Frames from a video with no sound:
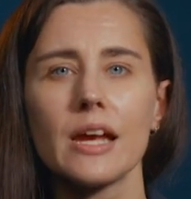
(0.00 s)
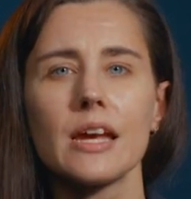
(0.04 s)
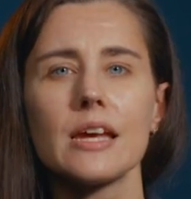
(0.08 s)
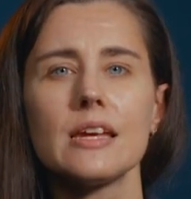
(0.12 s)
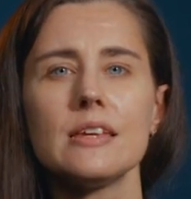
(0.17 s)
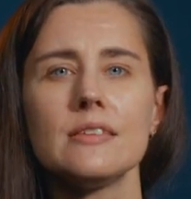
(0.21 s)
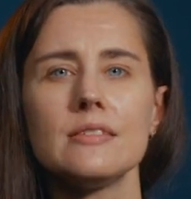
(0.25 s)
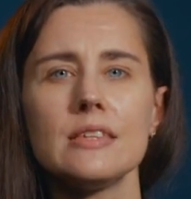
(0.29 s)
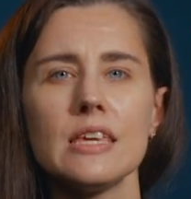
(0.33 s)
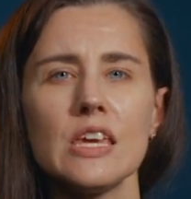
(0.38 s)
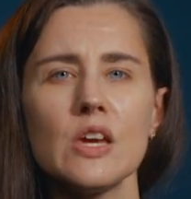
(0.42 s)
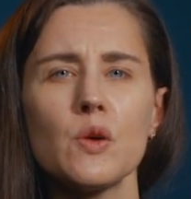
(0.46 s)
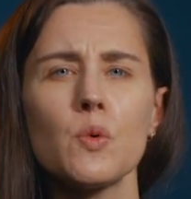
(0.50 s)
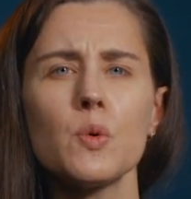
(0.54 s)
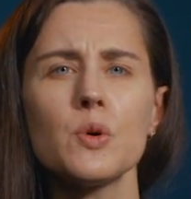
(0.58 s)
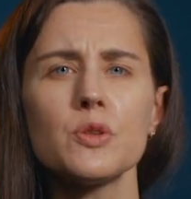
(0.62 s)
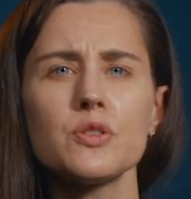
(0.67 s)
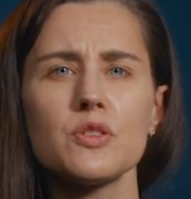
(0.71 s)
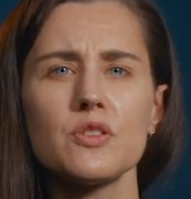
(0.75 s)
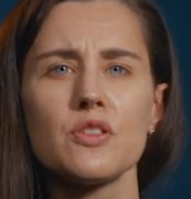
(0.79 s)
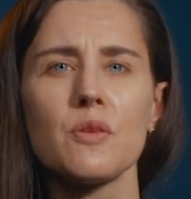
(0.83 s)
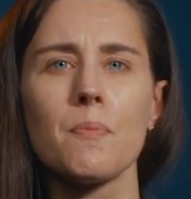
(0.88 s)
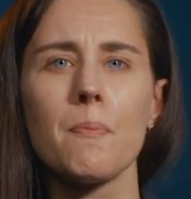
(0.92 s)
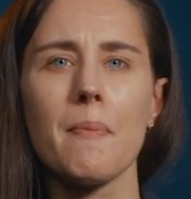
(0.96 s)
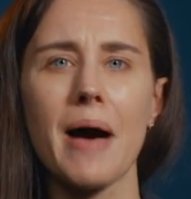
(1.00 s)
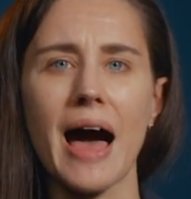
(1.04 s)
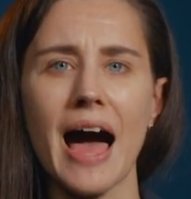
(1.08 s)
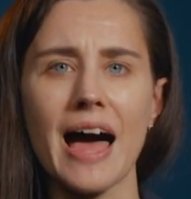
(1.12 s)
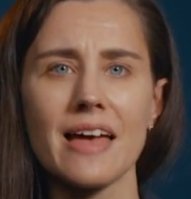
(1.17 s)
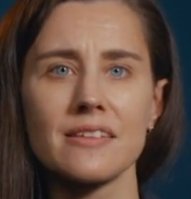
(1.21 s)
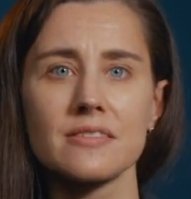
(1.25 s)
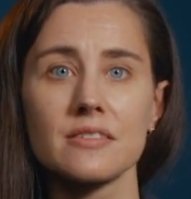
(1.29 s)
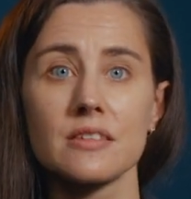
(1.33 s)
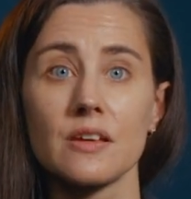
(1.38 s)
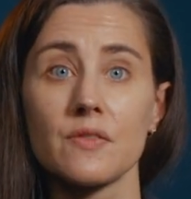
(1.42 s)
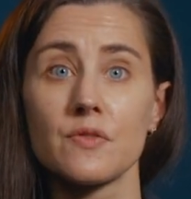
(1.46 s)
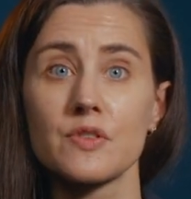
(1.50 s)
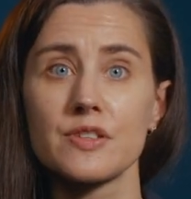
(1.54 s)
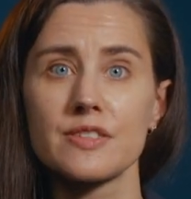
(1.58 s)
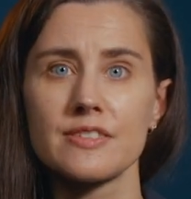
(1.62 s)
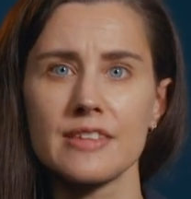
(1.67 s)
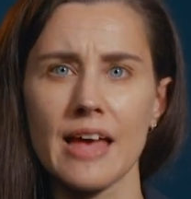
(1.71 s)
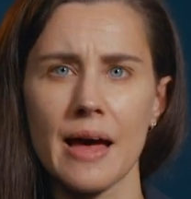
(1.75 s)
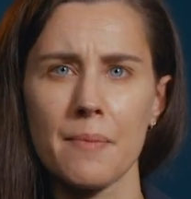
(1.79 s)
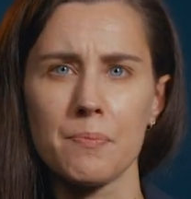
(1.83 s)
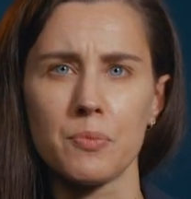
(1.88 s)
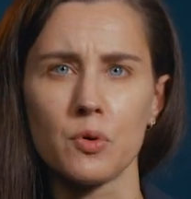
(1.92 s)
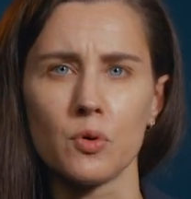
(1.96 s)
is equal to the mass of a
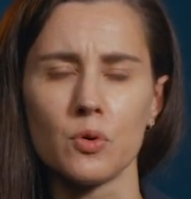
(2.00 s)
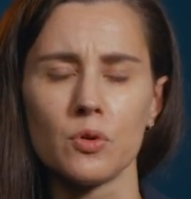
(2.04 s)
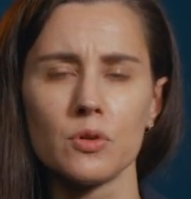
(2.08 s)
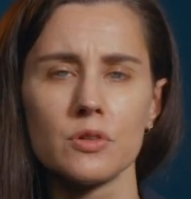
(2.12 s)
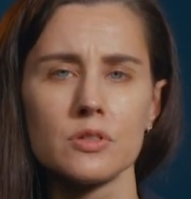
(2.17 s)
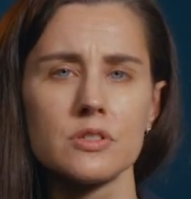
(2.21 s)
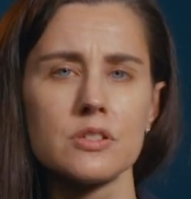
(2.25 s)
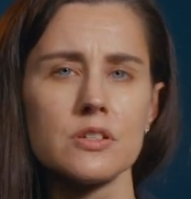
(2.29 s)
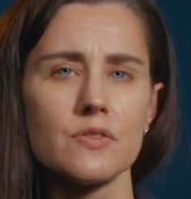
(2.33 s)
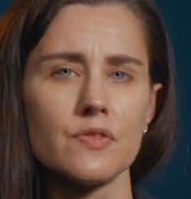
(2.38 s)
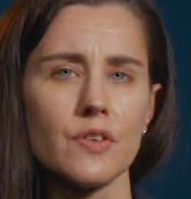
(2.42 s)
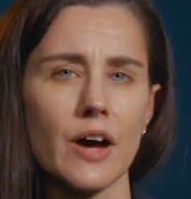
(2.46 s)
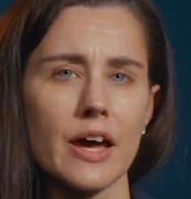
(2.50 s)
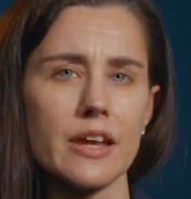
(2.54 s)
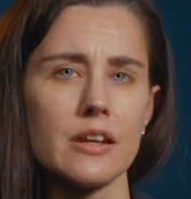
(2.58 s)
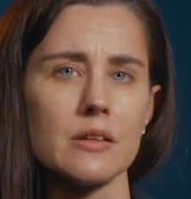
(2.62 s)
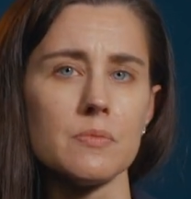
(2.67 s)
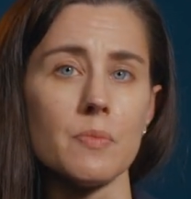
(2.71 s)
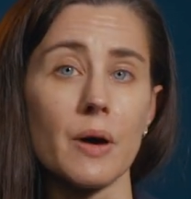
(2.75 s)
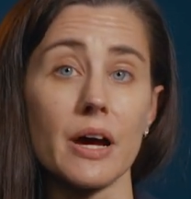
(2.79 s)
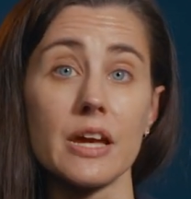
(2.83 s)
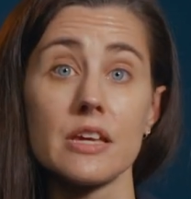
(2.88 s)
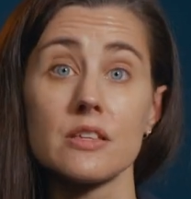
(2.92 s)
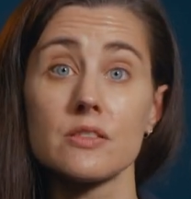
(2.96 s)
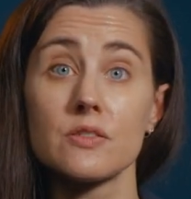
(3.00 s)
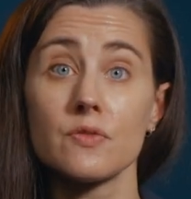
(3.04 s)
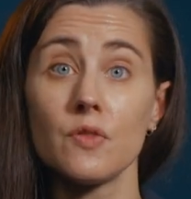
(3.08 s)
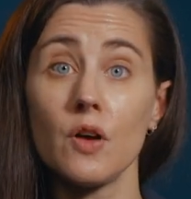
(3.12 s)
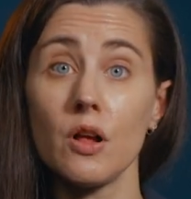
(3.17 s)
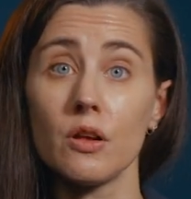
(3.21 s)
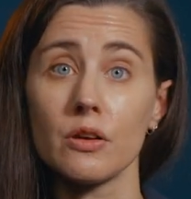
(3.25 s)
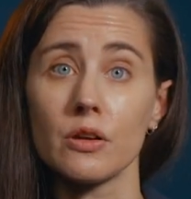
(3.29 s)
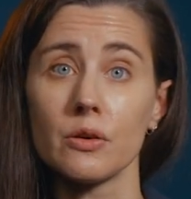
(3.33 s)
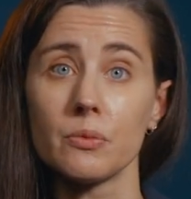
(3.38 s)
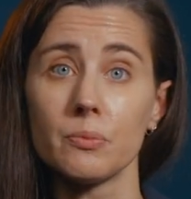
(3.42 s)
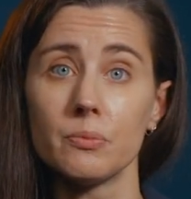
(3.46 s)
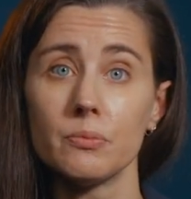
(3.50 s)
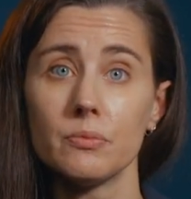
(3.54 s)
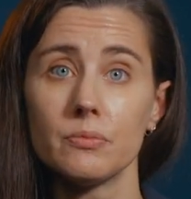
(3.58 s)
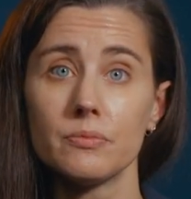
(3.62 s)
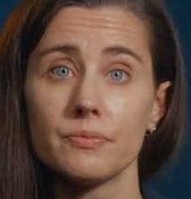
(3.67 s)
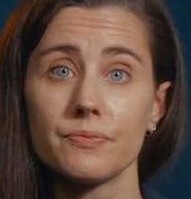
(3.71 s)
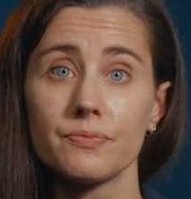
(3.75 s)
sample divided by its volume.